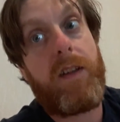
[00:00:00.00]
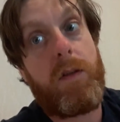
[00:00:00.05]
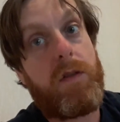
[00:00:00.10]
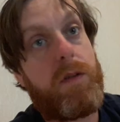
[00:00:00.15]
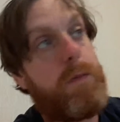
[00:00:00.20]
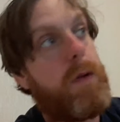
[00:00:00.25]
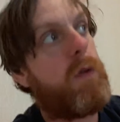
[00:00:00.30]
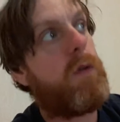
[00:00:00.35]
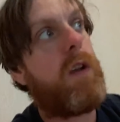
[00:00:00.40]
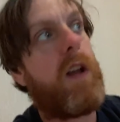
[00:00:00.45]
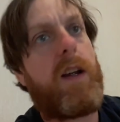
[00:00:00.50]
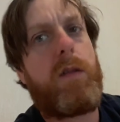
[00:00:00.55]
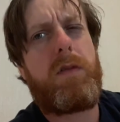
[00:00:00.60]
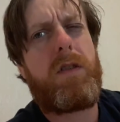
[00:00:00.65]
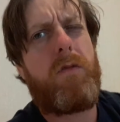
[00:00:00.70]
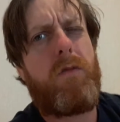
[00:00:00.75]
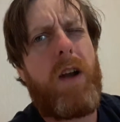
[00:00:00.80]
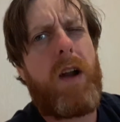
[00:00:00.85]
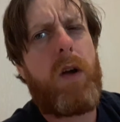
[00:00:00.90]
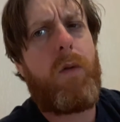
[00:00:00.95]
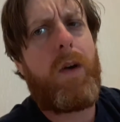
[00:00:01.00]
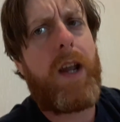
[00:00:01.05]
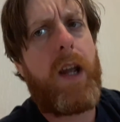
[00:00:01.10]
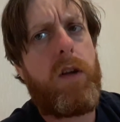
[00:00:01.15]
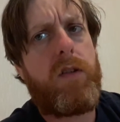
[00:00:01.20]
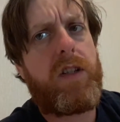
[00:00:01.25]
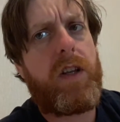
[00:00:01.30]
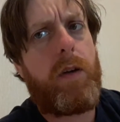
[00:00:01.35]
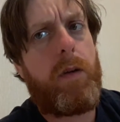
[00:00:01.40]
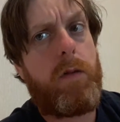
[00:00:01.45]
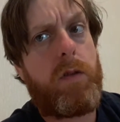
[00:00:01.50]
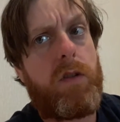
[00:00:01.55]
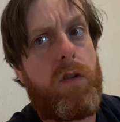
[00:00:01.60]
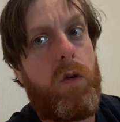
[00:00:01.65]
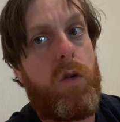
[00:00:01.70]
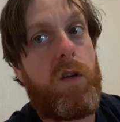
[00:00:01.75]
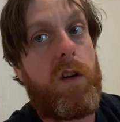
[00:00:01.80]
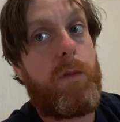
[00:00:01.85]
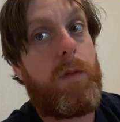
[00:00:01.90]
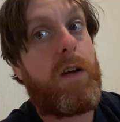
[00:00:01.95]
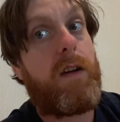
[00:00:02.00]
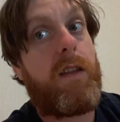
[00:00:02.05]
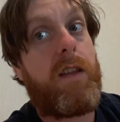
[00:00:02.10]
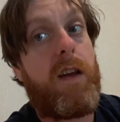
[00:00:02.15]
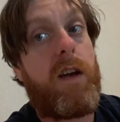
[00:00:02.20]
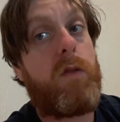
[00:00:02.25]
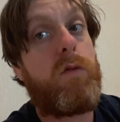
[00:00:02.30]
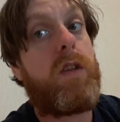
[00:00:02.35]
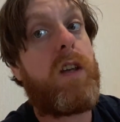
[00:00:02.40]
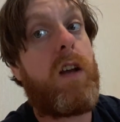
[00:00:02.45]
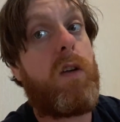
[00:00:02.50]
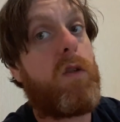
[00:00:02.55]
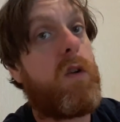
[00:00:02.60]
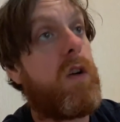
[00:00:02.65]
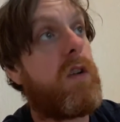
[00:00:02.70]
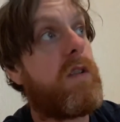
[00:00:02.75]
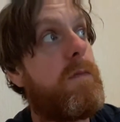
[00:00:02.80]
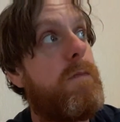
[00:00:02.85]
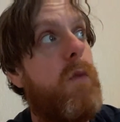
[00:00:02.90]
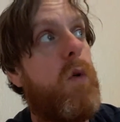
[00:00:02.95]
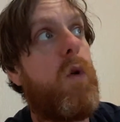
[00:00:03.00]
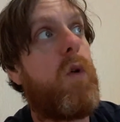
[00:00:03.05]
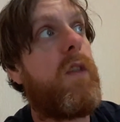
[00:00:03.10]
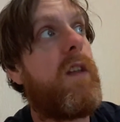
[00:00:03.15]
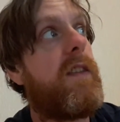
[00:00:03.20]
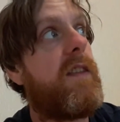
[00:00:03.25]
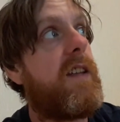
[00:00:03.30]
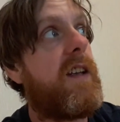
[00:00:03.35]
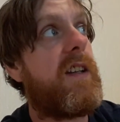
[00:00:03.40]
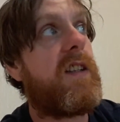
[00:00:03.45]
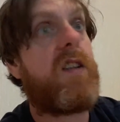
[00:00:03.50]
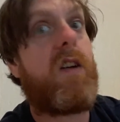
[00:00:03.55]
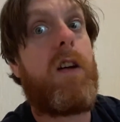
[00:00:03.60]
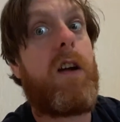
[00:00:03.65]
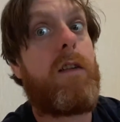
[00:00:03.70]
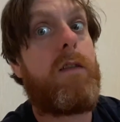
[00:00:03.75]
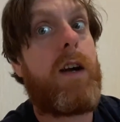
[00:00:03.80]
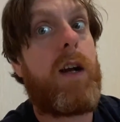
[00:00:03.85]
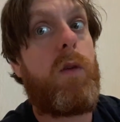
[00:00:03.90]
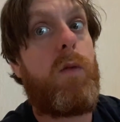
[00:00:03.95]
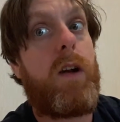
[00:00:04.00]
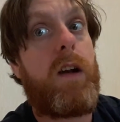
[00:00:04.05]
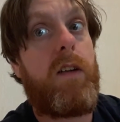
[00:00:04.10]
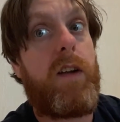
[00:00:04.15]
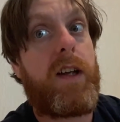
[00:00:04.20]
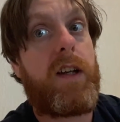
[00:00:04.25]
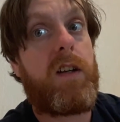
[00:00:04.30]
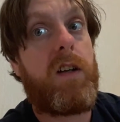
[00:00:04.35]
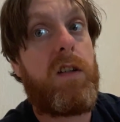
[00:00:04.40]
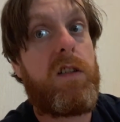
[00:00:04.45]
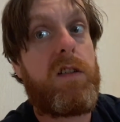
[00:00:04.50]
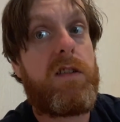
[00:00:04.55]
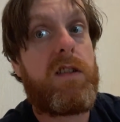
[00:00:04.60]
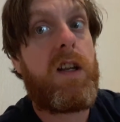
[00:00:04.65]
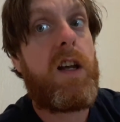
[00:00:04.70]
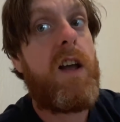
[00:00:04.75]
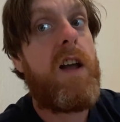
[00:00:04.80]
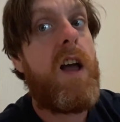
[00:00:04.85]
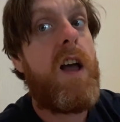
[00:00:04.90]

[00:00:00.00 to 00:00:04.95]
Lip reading: It was built like it was the railway hotel, it was called, and apparently the hotel costs more than the entire railway line cost.